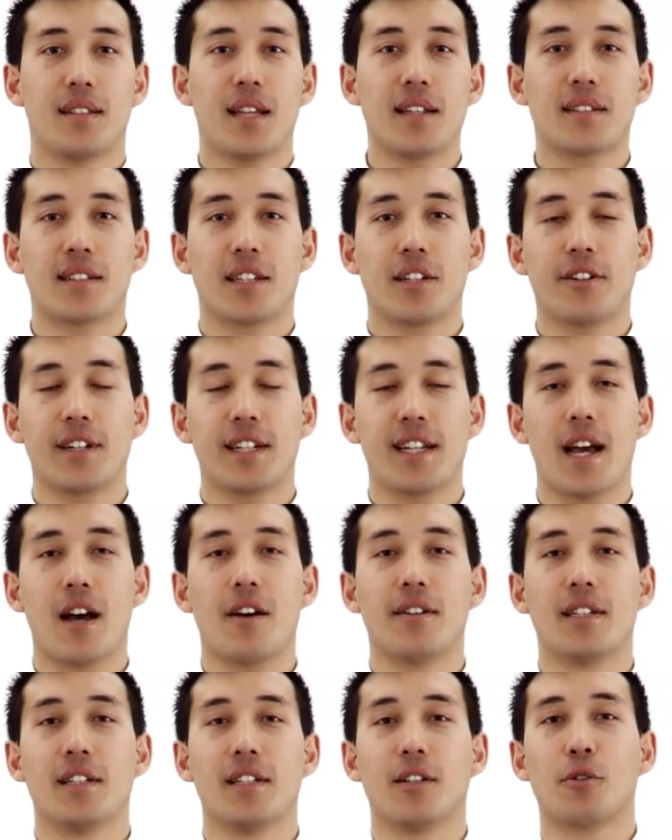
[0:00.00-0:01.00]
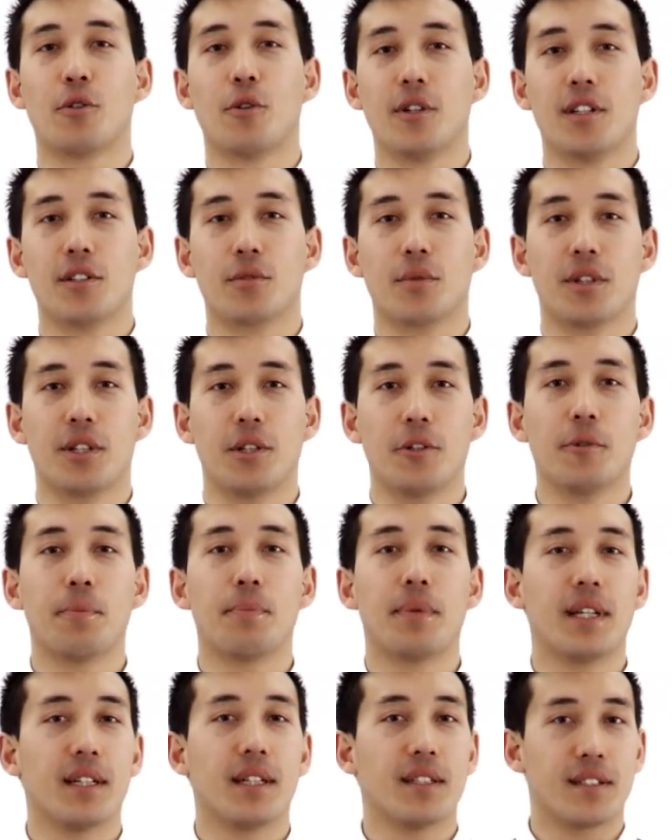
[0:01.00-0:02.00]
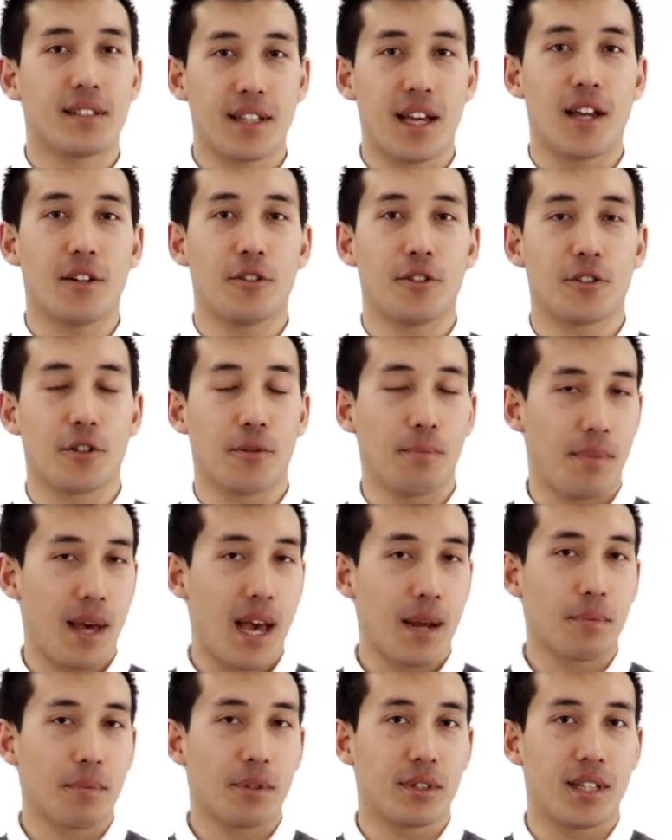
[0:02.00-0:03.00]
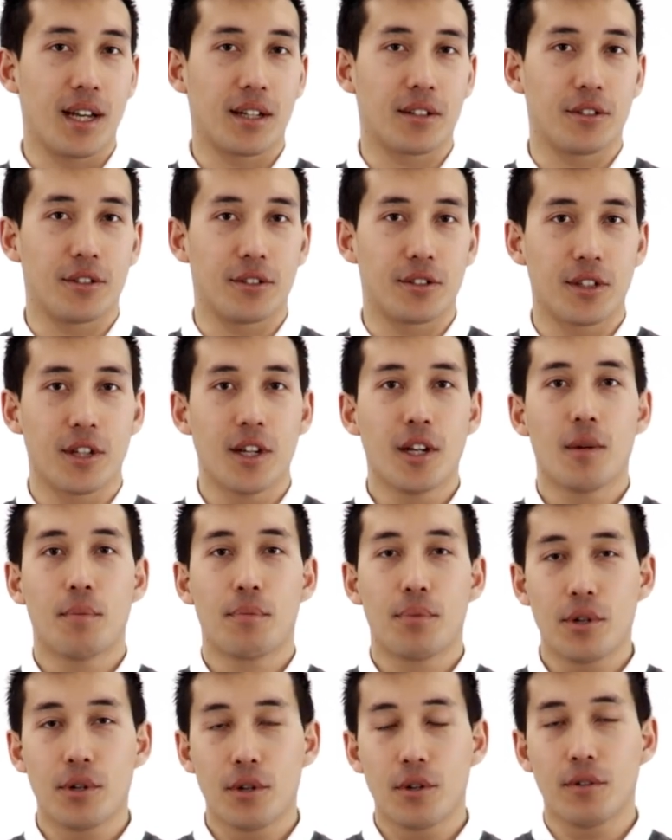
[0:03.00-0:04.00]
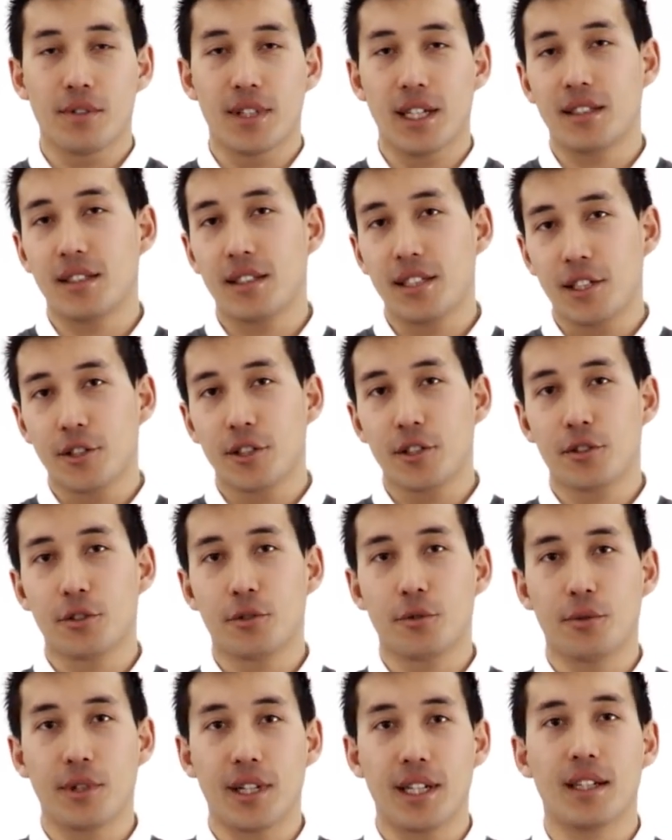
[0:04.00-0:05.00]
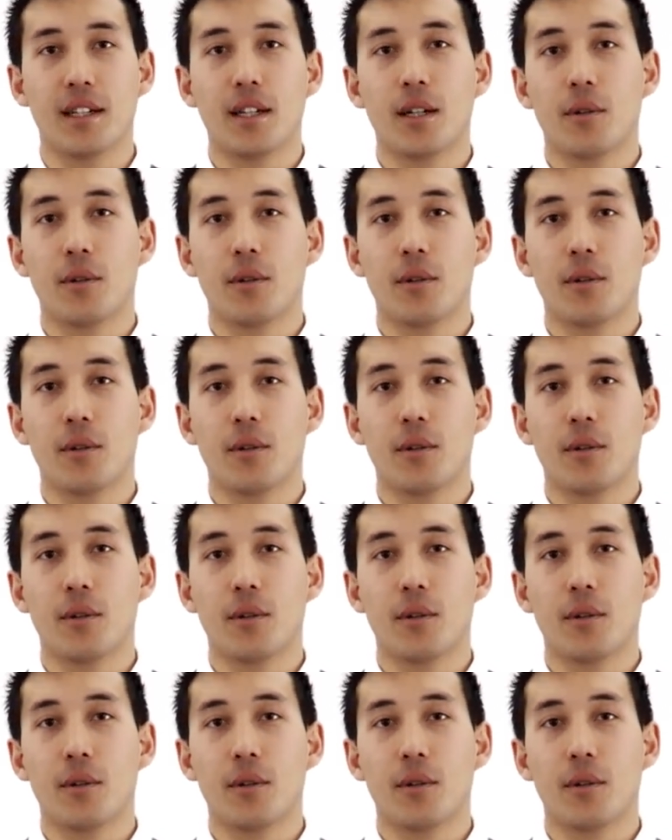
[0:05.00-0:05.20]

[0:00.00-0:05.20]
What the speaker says: Tests carried out in accordance with European standards on back protectors prove that Deer Street